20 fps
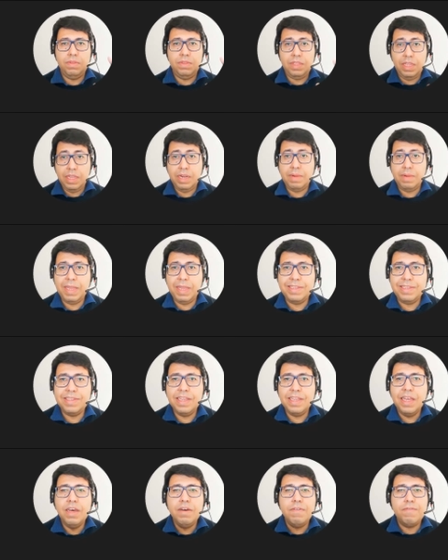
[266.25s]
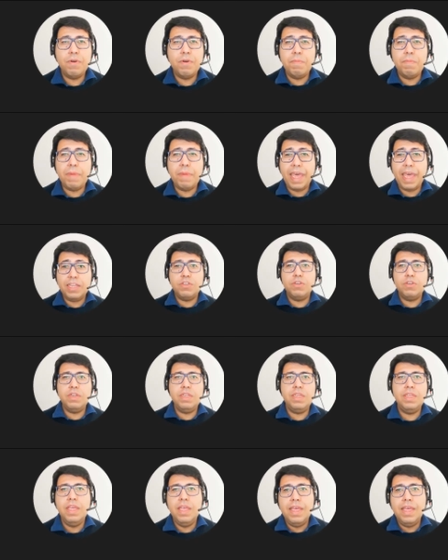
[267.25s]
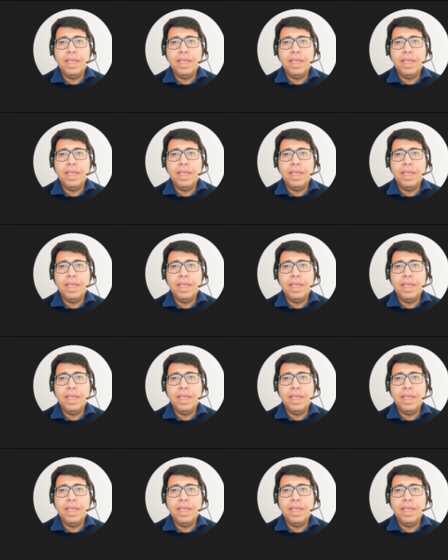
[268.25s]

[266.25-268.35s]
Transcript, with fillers: database from actually